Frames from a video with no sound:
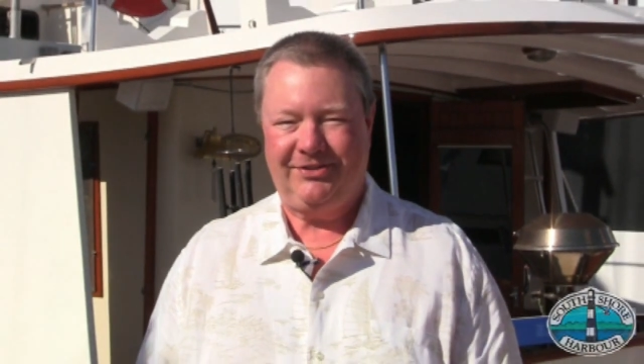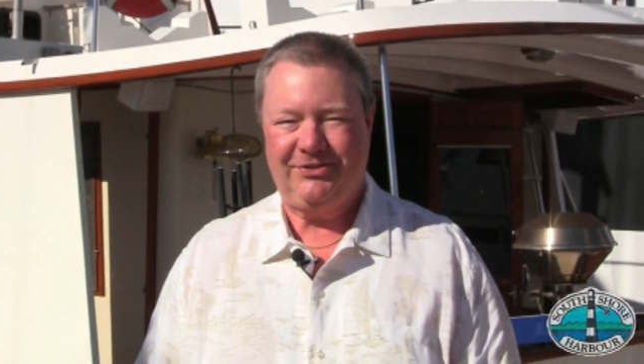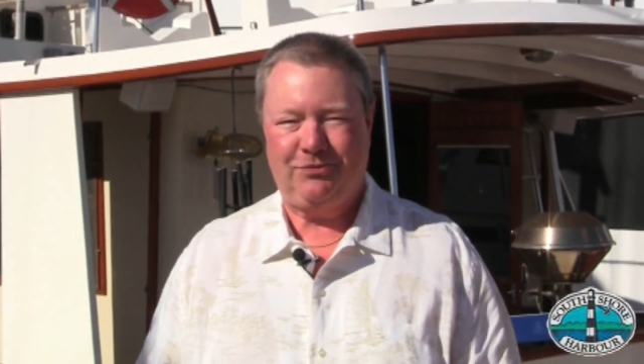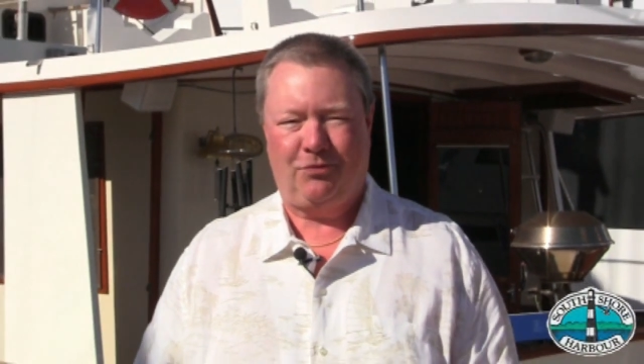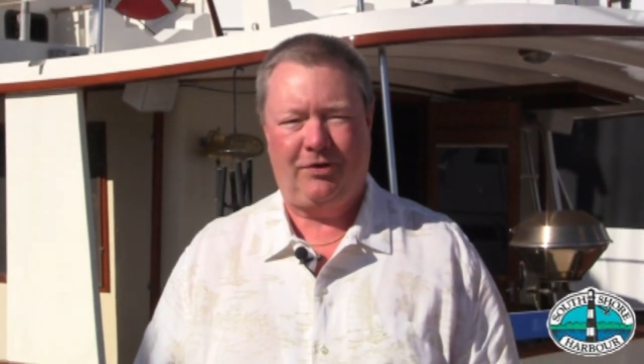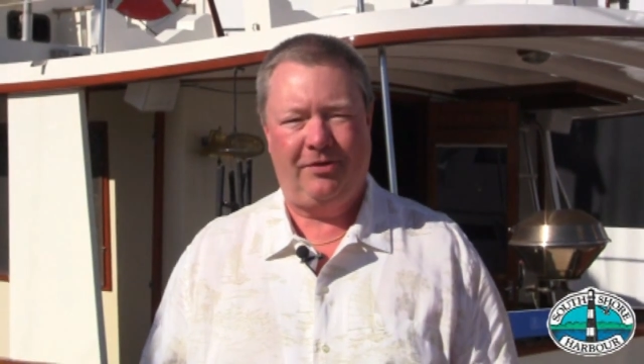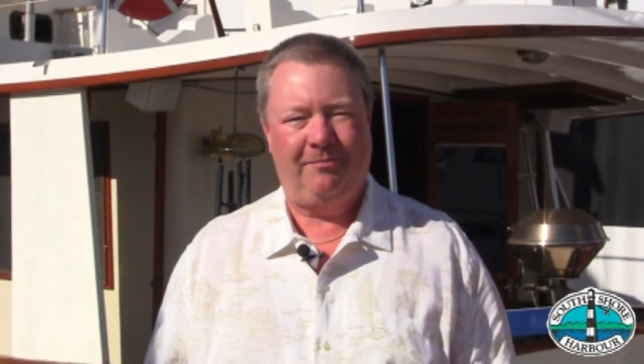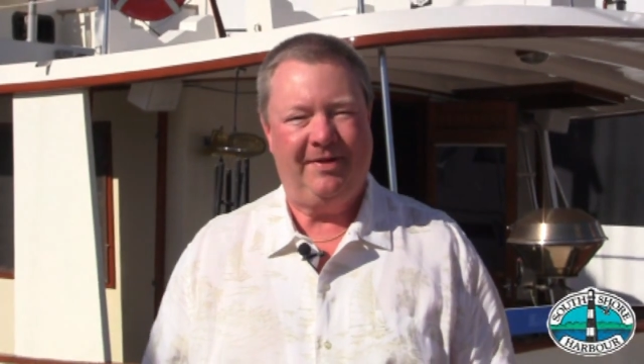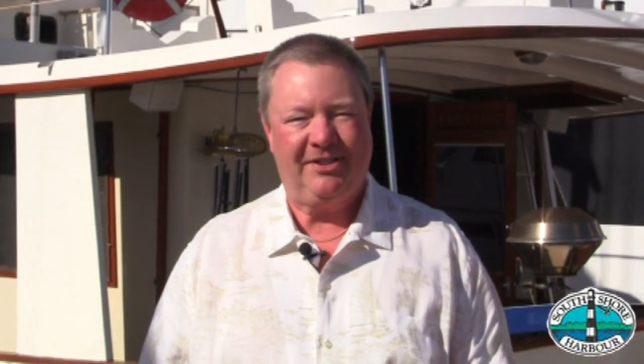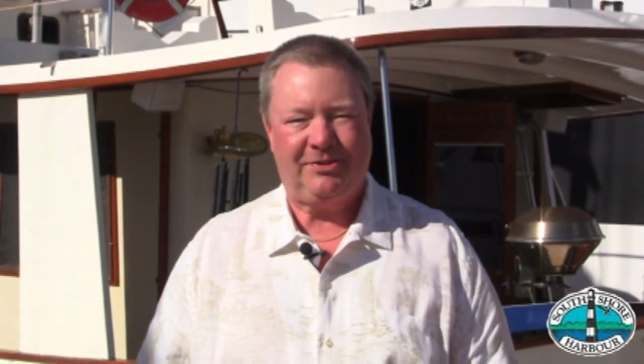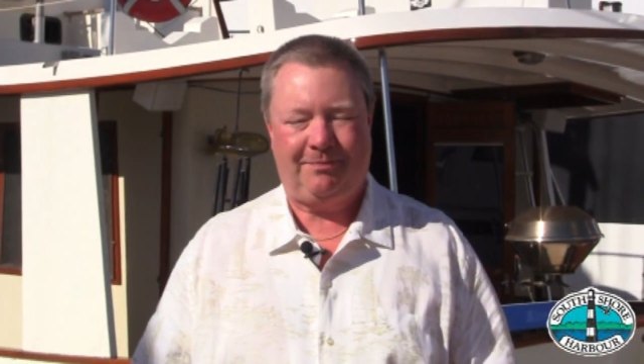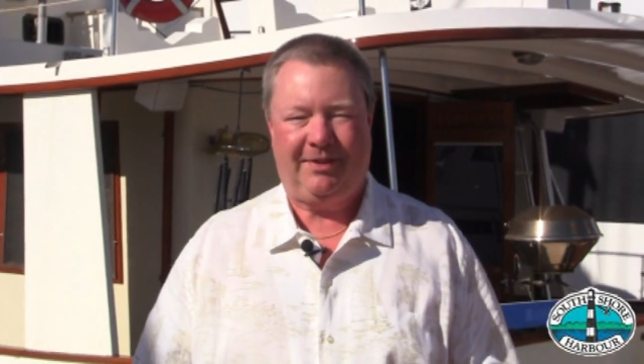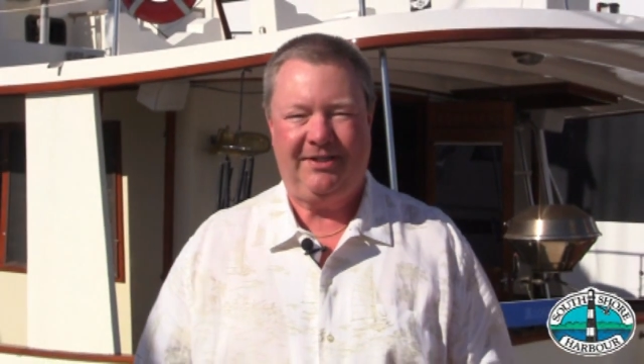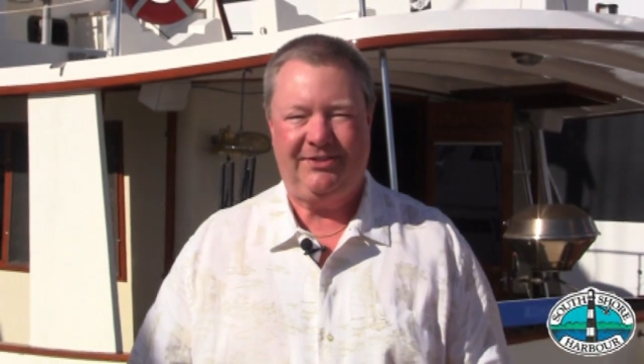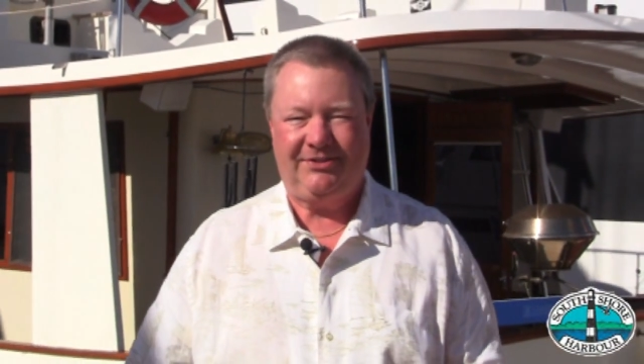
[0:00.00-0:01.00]
and it's one of the
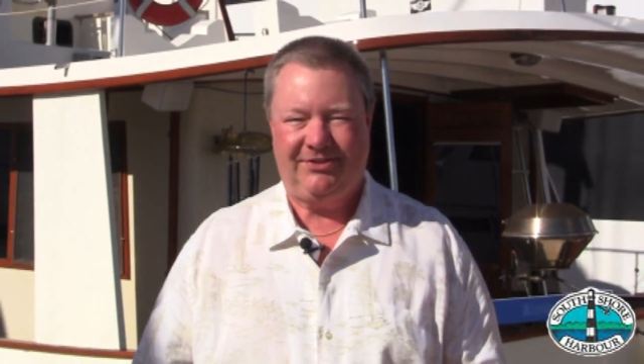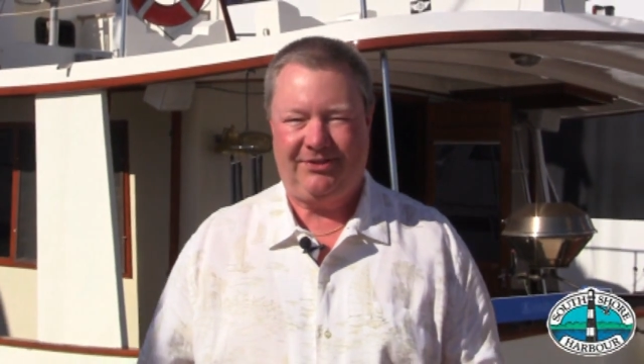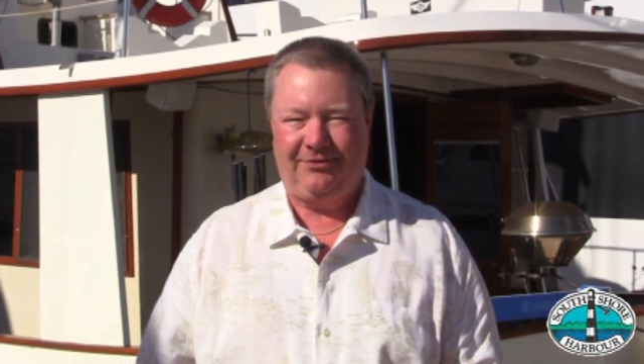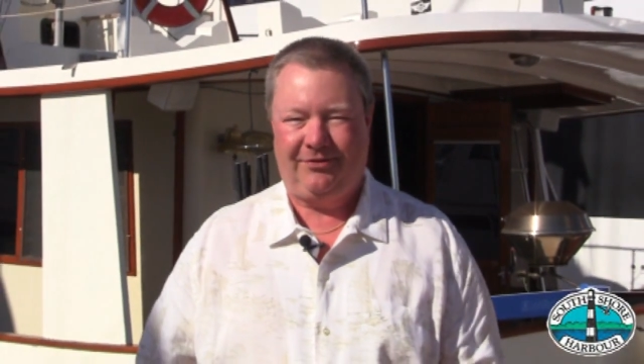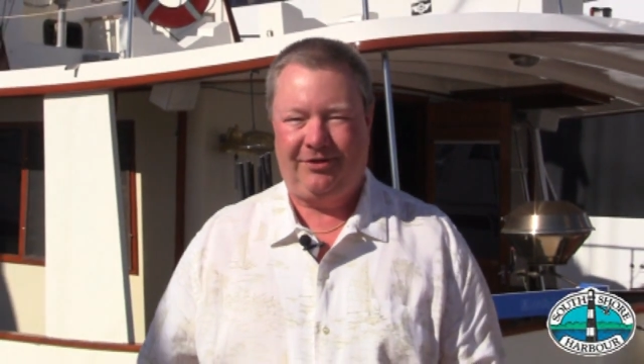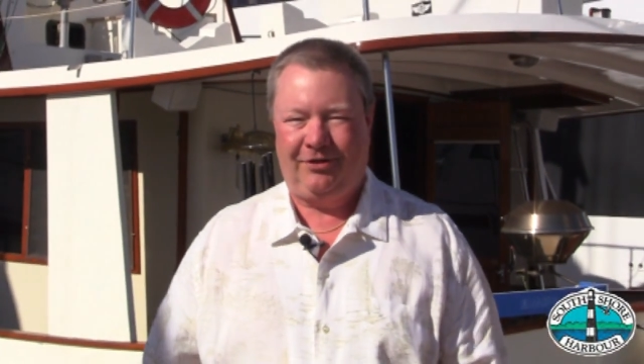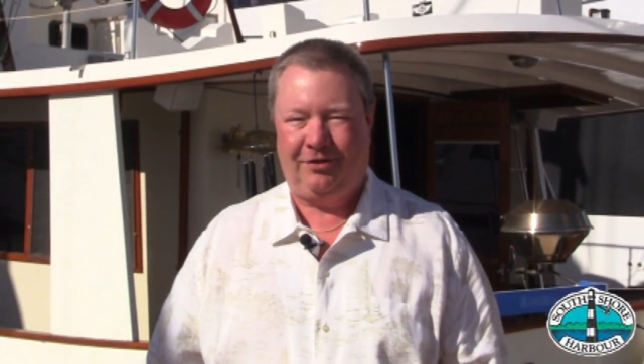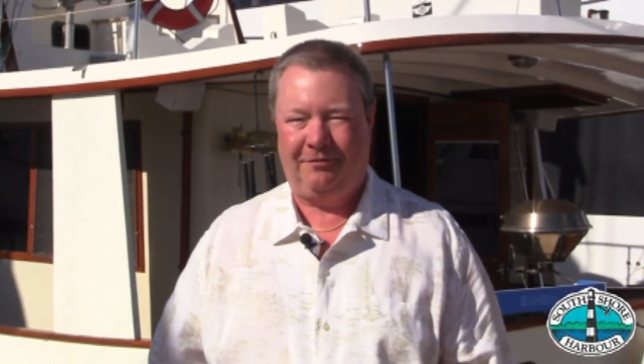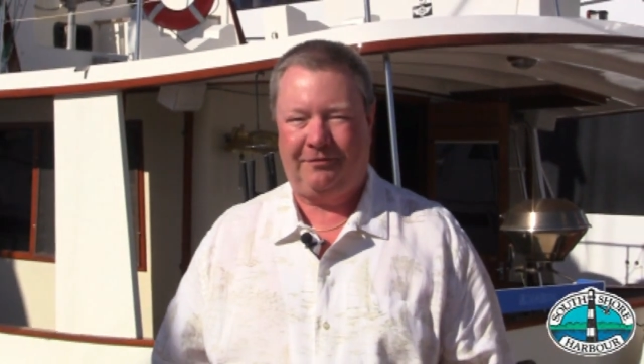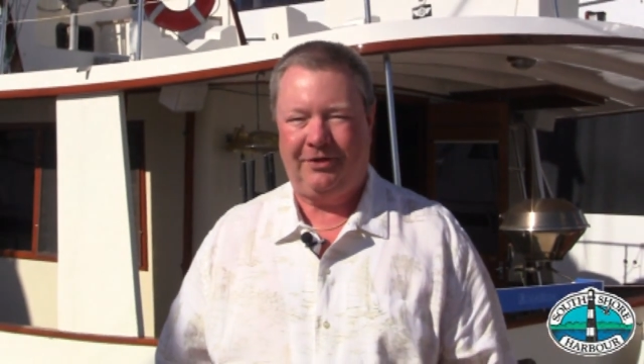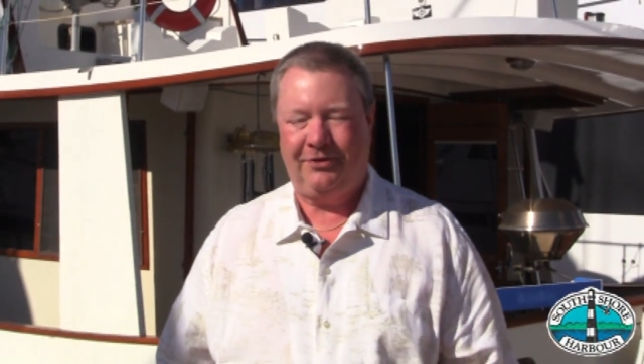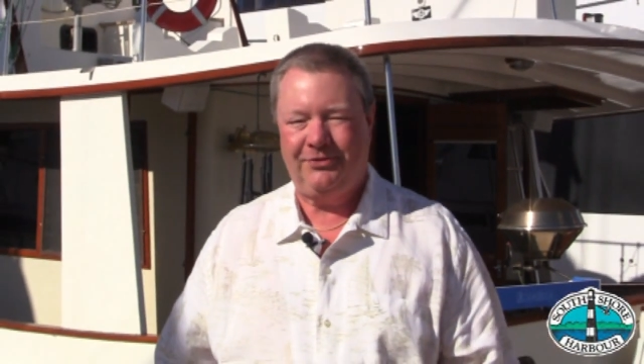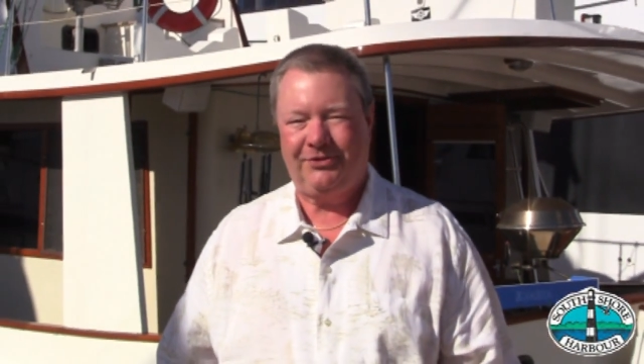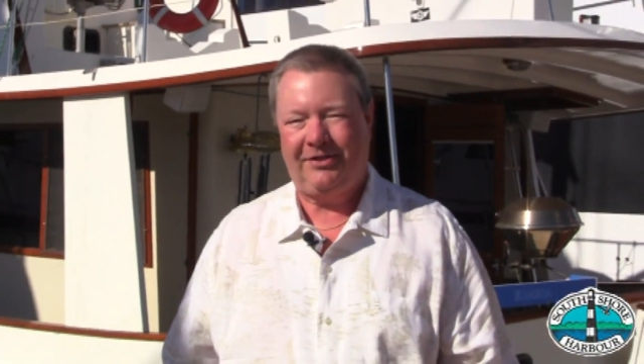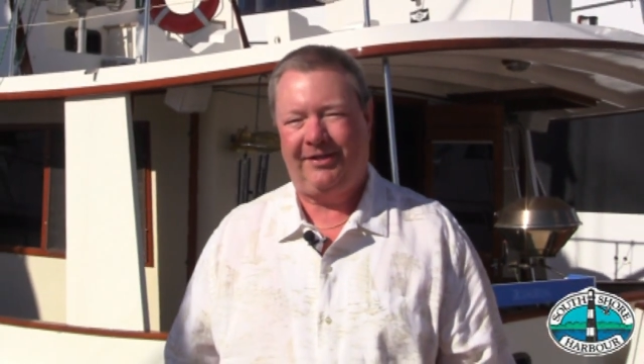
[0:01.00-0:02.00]
best places on the Gulf
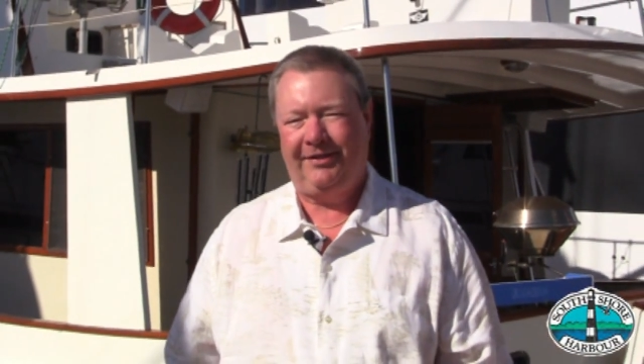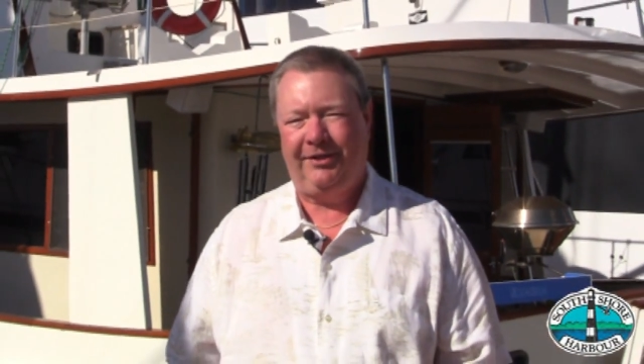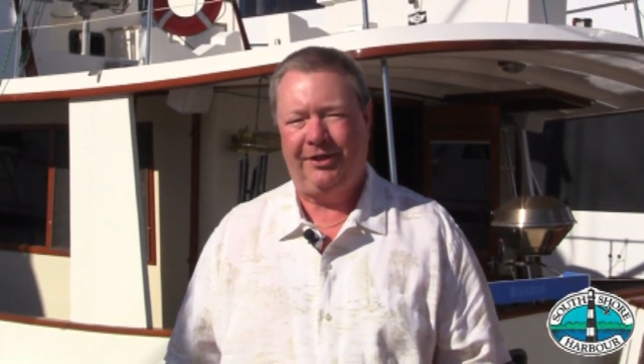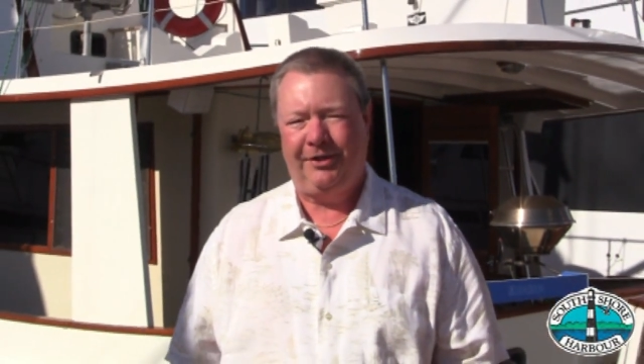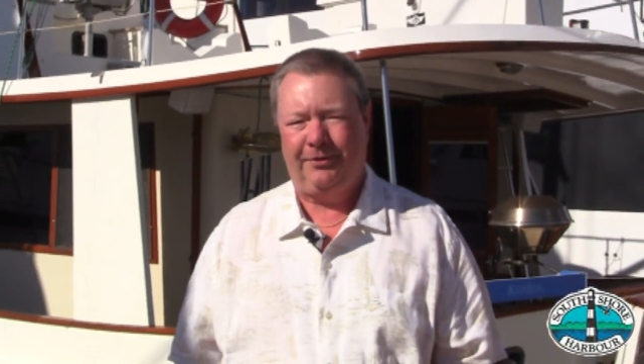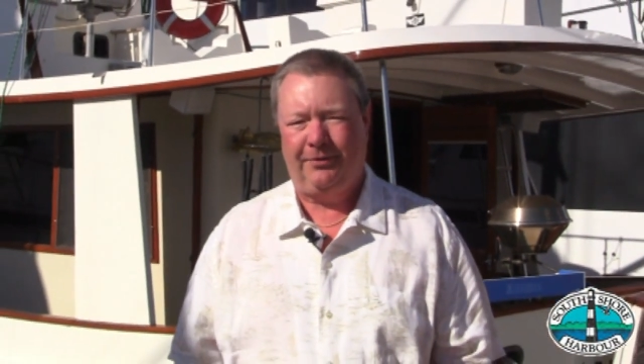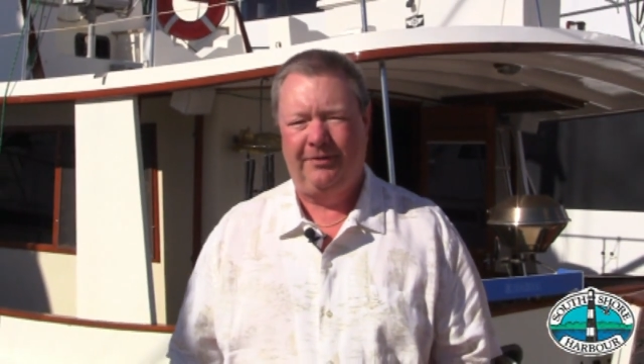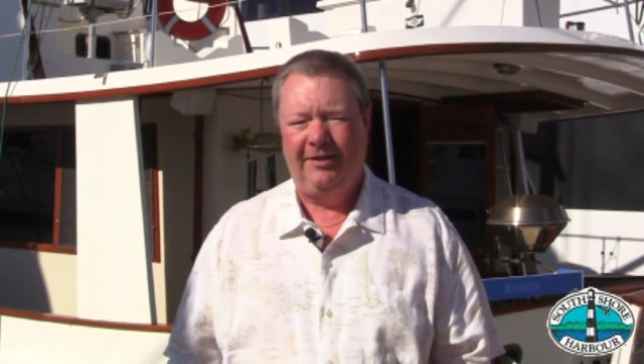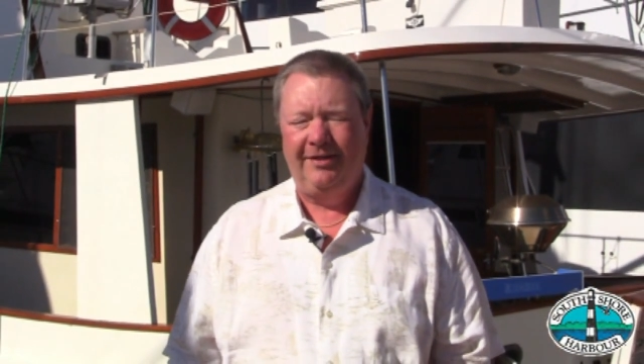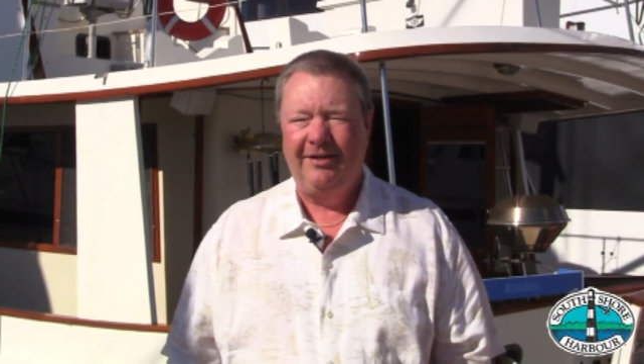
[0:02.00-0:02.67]
Coast I know.